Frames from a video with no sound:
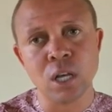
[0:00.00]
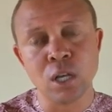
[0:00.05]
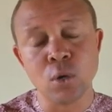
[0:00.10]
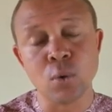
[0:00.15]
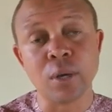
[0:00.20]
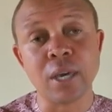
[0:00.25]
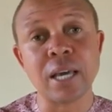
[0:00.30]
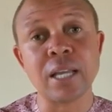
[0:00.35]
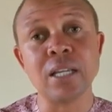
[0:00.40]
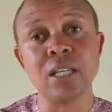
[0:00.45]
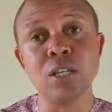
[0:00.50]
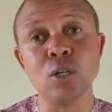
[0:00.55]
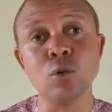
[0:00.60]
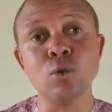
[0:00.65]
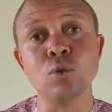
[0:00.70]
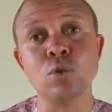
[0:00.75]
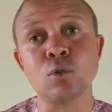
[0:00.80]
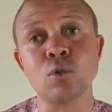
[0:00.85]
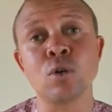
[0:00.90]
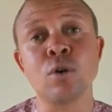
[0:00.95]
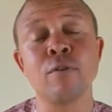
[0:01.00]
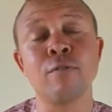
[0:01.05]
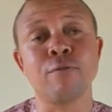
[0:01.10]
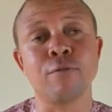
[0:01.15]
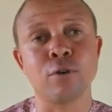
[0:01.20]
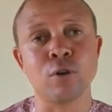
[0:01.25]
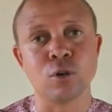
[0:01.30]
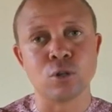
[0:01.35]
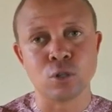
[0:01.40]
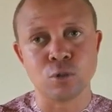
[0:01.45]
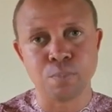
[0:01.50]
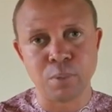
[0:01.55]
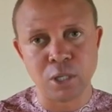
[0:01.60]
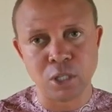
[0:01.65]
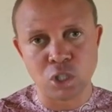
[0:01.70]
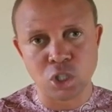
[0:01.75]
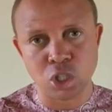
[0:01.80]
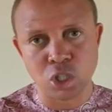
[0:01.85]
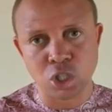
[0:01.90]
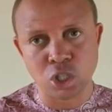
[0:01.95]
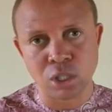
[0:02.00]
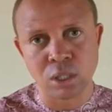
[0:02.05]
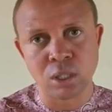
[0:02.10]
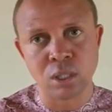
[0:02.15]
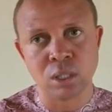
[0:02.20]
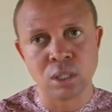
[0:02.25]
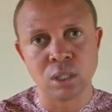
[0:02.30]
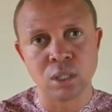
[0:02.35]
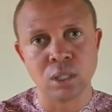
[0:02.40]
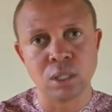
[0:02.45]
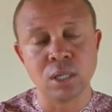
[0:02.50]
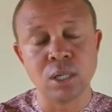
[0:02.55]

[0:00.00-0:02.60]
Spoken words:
you can use for your speech.